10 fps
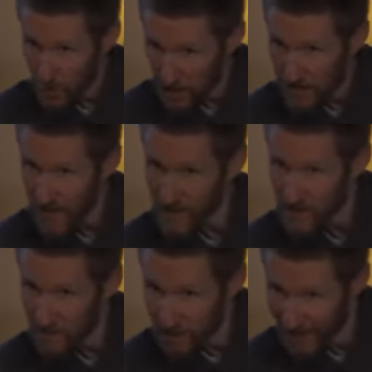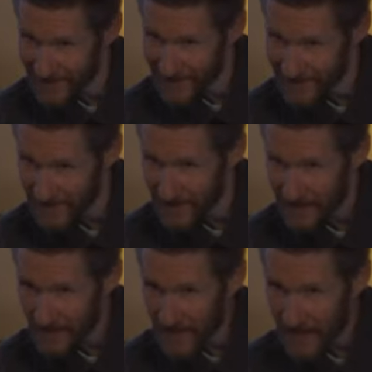would have expected
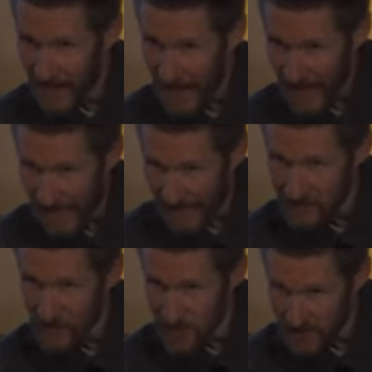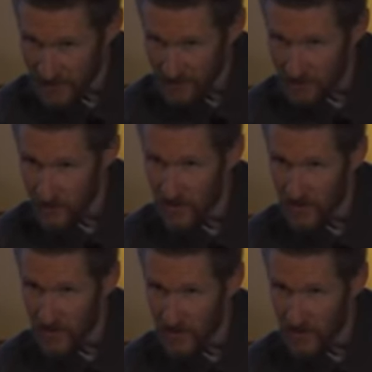had Jesus